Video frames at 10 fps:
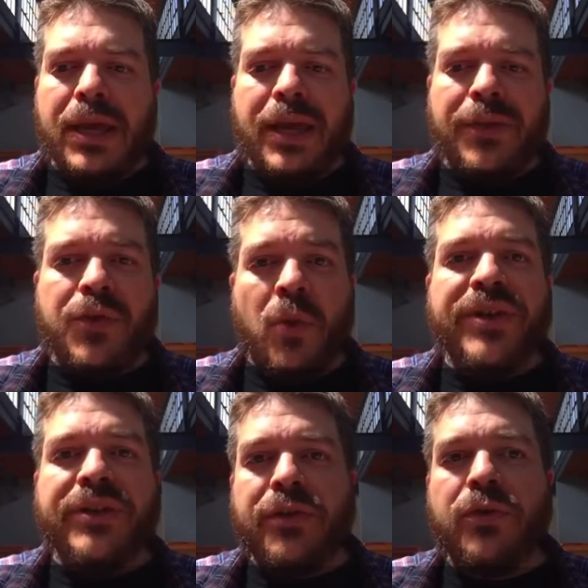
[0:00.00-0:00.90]
it's
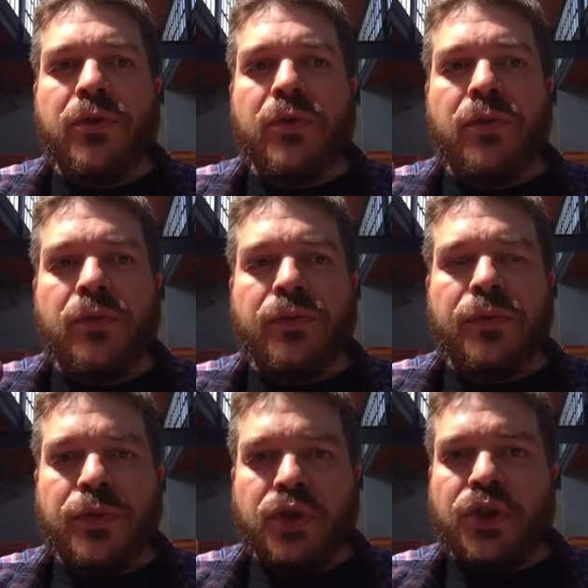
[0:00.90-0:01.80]
going
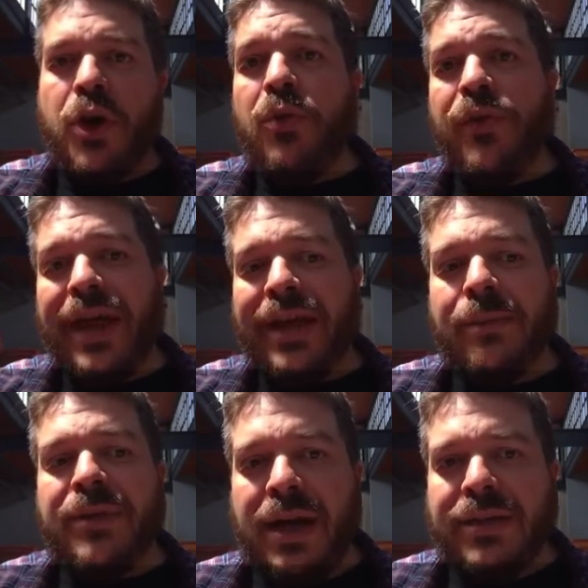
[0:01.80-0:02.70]
to show that
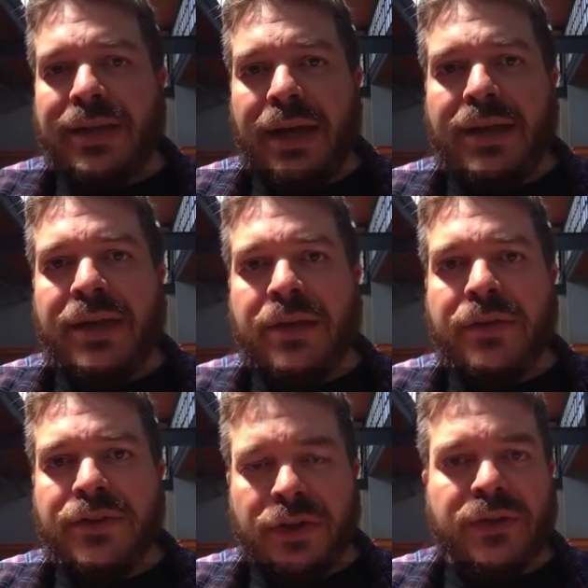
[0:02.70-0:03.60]
AMP content
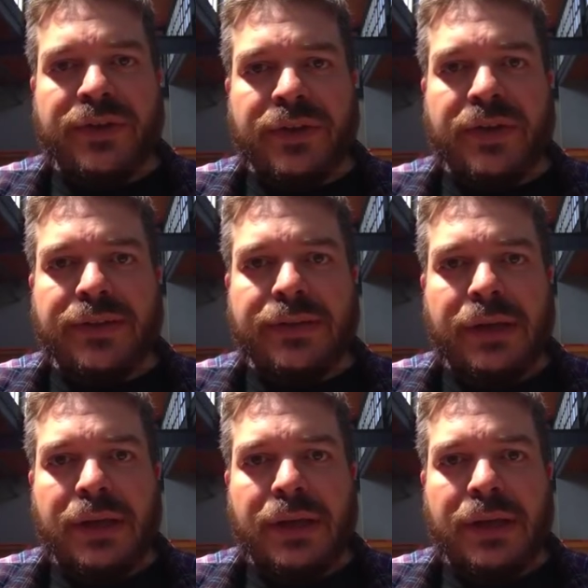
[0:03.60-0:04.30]
in search results.